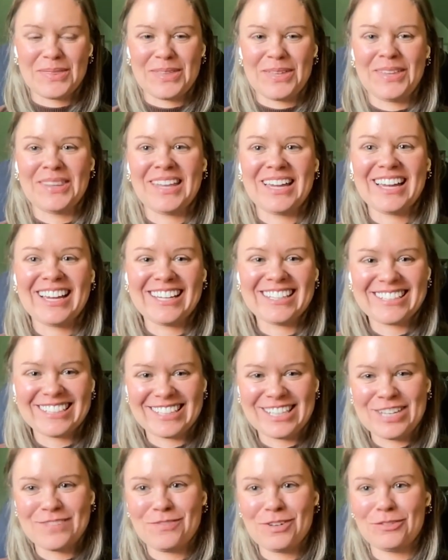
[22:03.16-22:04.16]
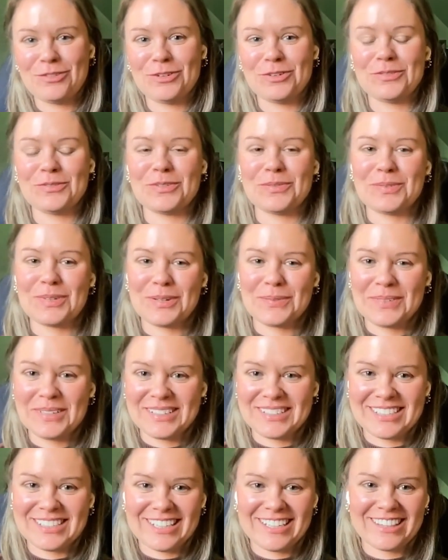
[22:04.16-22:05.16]
but then they had to keep everyone from
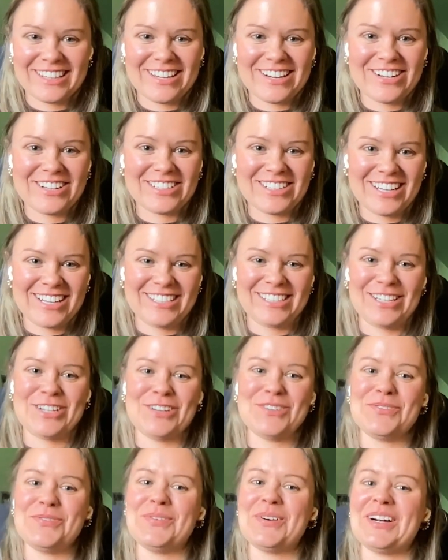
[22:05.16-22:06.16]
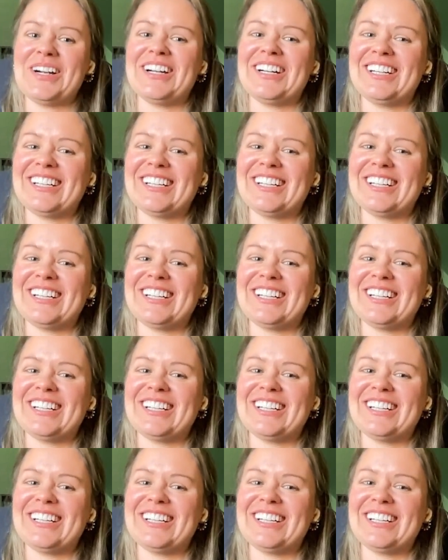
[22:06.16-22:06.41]
coming to take the hair ties anymore.